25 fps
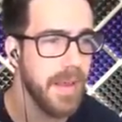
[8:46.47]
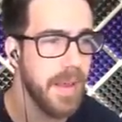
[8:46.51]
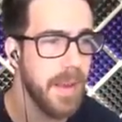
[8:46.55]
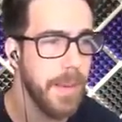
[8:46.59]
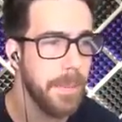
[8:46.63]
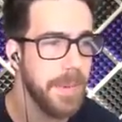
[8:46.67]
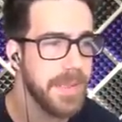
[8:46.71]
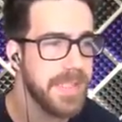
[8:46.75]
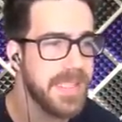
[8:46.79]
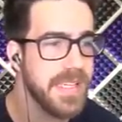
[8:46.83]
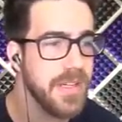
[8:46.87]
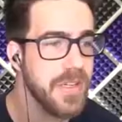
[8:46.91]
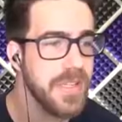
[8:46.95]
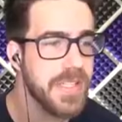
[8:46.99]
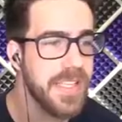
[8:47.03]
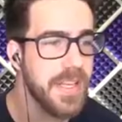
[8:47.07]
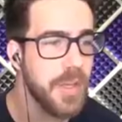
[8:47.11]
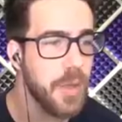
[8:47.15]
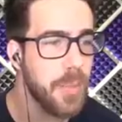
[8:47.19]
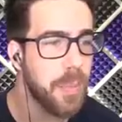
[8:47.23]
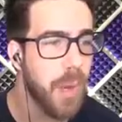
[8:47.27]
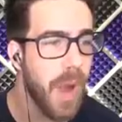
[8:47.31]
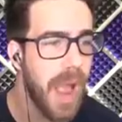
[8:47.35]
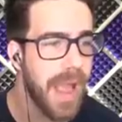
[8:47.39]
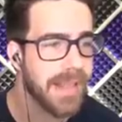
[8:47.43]
But seriously, you
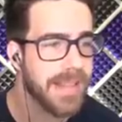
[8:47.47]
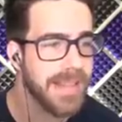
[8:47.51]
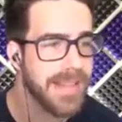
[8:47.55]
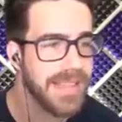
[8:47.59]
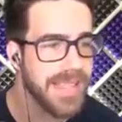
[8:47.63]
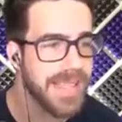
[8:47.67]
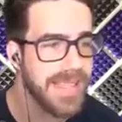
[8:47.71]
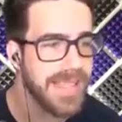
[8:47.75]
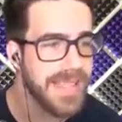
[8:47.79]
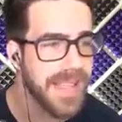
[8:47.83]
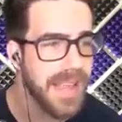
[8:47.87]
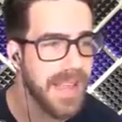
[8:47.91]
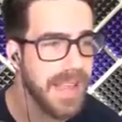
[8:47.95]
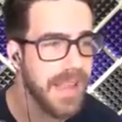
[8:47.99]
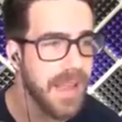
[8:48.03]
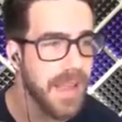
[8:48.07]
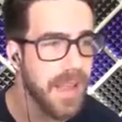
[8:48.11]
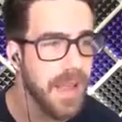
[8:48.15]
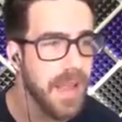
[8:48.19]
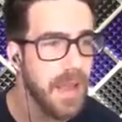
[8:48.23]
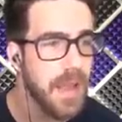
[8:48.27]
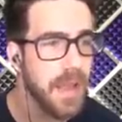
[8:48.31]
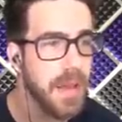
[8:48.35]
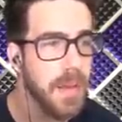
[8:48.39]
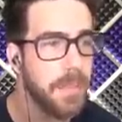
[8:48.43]
practice this, like,
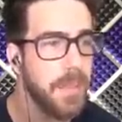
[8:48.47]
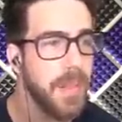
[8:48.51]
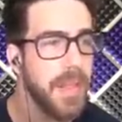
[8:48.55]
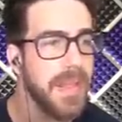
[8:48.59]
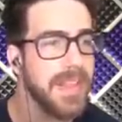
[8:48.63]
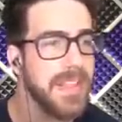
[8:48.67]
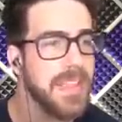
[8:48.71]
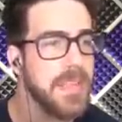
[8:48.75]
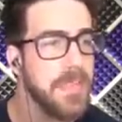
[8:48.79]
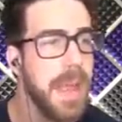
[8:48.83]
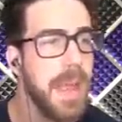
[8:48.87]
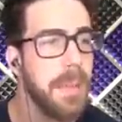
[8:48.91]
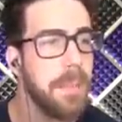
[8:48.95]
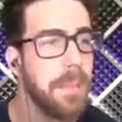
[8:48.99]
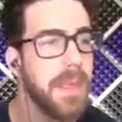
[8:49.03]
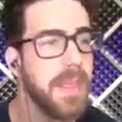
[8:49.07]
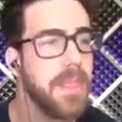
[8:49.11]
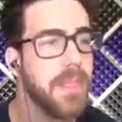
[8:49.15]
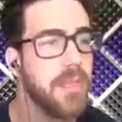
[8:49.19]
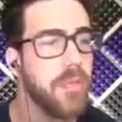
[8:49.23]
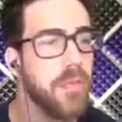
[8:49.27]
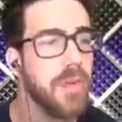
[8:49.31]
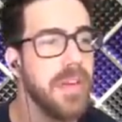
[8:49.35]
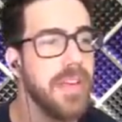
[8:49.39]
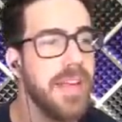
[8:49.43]
play this map like
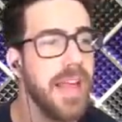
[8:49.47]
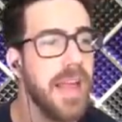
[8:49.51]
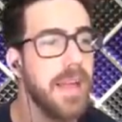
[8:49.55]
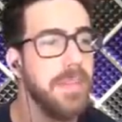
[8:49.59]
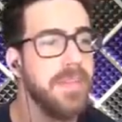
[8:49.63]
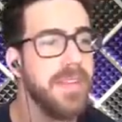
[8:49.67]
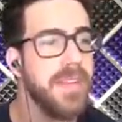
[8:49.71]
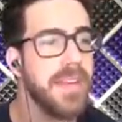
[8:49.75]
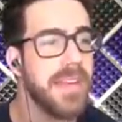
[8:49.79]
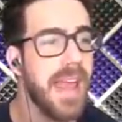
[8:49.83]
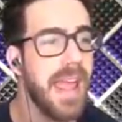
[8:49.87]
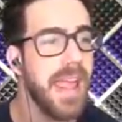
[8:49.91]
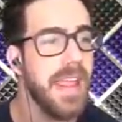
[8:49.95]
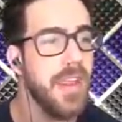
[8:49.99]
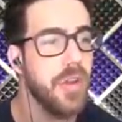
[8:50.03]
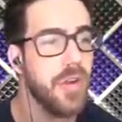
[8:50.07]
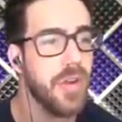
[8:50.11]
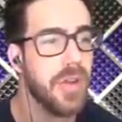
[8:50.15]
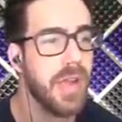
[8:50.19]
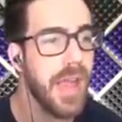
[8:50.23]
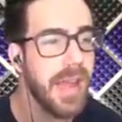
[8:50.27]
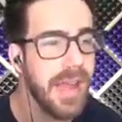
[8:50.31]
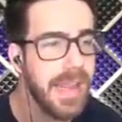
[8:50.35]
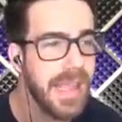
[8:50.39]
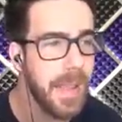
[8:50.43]
three times a day, you're
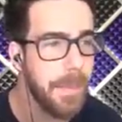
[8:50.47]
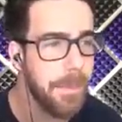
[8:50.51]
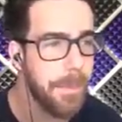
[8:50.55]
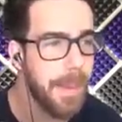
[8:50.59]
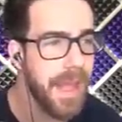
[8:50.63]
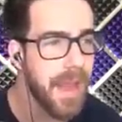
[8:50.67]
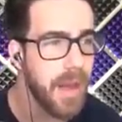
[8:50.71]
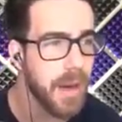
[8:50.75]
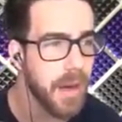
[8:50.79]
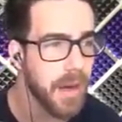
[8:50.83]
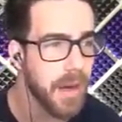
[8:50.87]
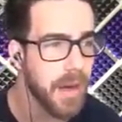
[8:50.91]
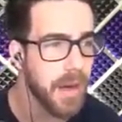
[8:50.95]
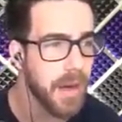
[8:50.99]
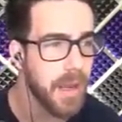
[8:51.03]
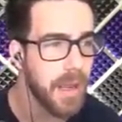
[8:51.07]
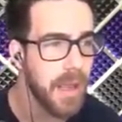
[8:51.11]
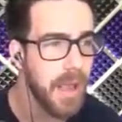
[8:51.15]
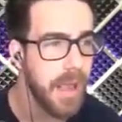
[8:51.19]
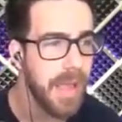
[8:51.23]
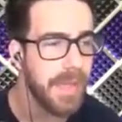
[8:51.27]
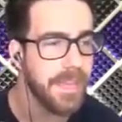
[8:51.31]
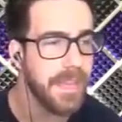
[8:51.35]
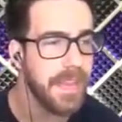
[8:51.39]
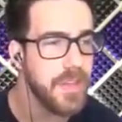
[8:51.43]
gonna get better.
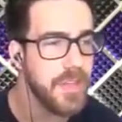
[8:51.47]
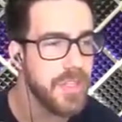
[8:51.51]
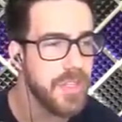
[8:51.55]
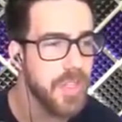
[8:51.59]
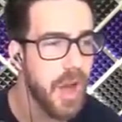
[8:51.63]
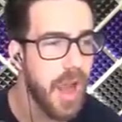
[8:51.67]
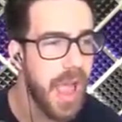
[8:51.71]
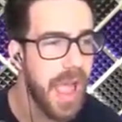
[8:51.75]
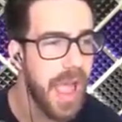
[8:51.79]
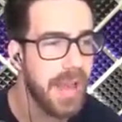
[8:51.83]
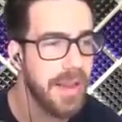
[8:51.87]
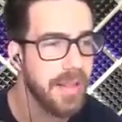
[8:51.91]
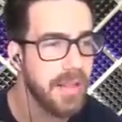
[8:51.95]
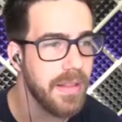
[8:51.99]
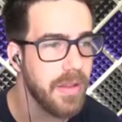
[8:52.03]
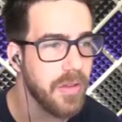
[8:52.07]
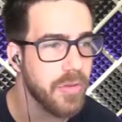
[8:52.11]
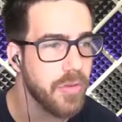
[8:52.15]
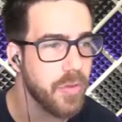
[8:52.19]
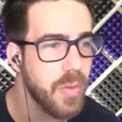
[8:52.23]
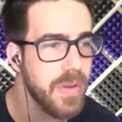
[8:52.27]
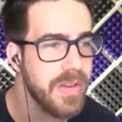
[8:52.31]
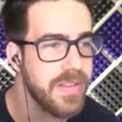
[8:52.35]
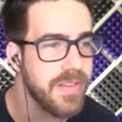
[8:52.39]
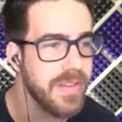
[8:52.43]
And then you start adding little
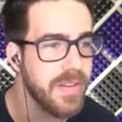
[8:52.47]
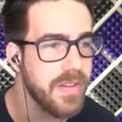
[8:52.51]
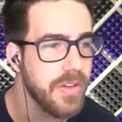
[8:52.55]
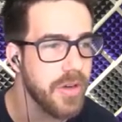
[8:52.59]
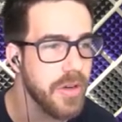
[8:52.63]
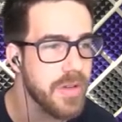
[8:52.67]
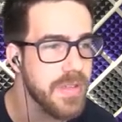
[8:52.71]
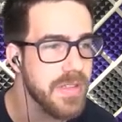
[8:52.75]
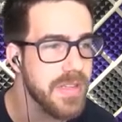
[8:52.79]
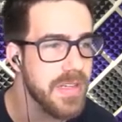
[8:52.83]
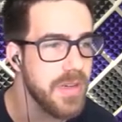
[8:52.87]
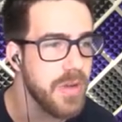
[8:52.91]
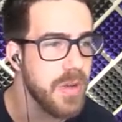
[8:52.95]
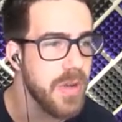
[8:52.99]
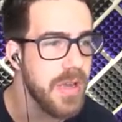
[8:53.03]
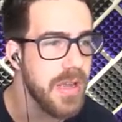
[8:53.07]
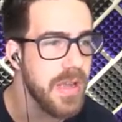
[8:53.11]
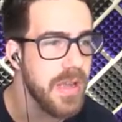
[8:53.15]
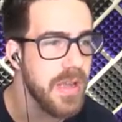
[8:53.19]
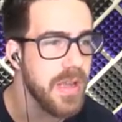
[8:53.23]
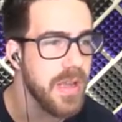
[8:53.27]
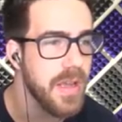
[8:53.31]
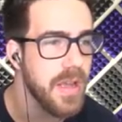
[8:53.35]
twists and turns into it.